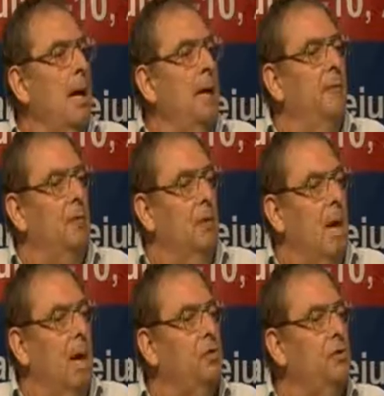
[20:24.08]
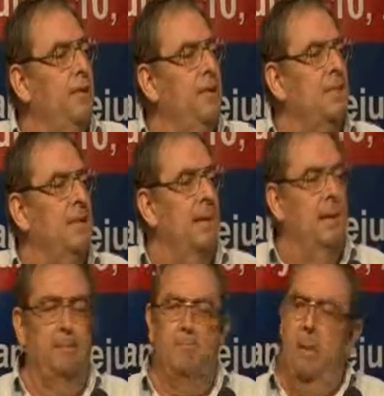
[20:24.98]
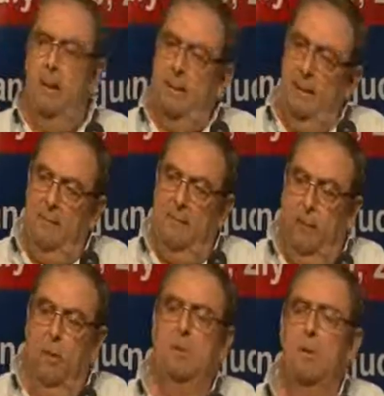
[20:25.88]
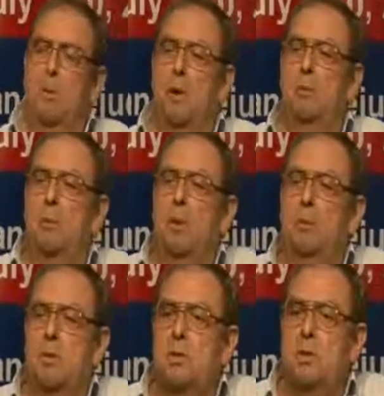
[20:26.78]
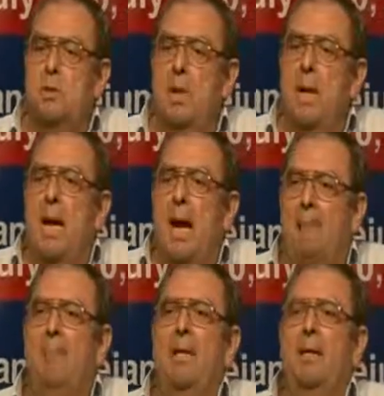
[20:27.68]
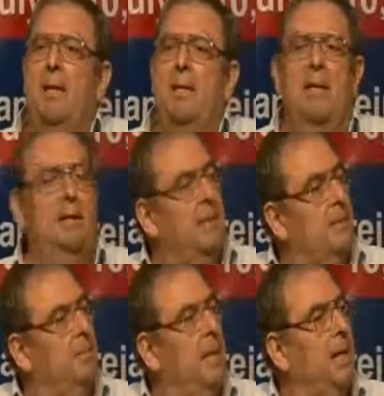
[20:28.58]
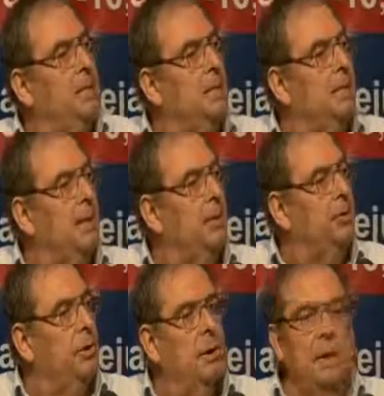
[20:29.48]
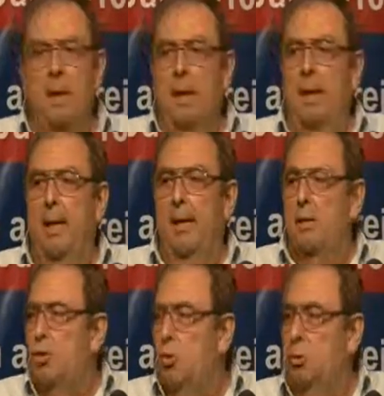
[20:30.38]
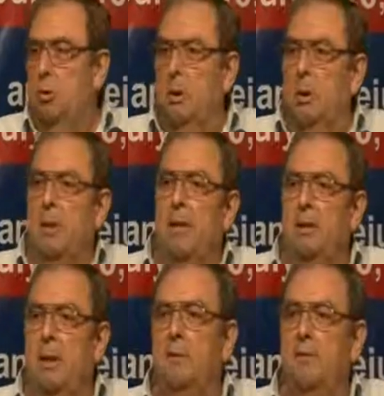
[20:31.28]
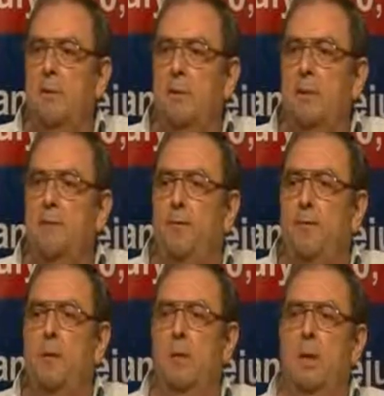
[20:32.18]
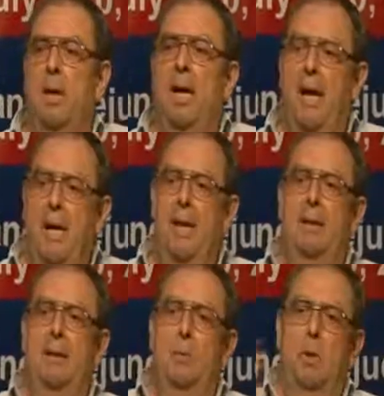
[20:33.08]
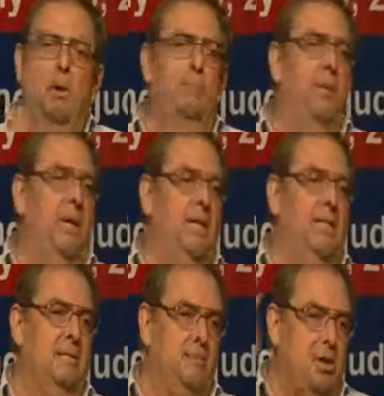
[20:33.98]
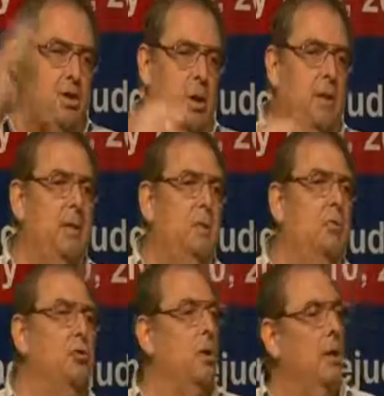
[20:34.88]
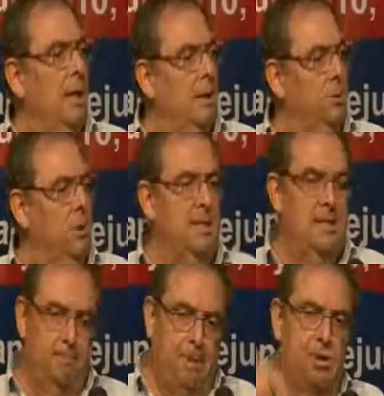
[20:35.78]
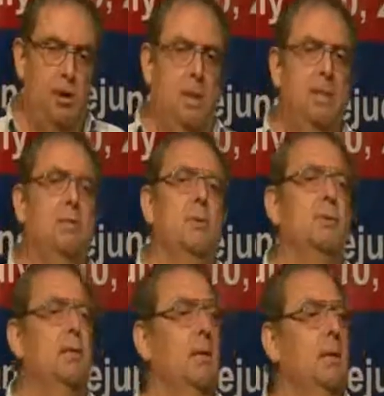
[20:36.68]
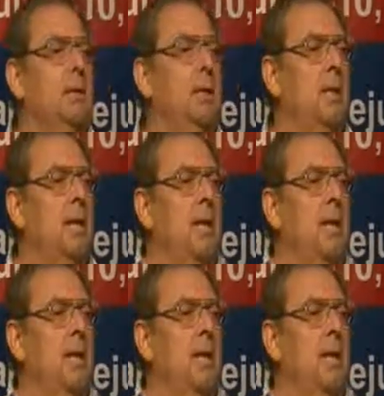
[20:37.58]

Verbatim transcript: uh, from Auschwitz uh, informed the world on what was happening in that extermination center, and in June 1944, again, the world press, especially in the neutral countries, especially in Switzerland,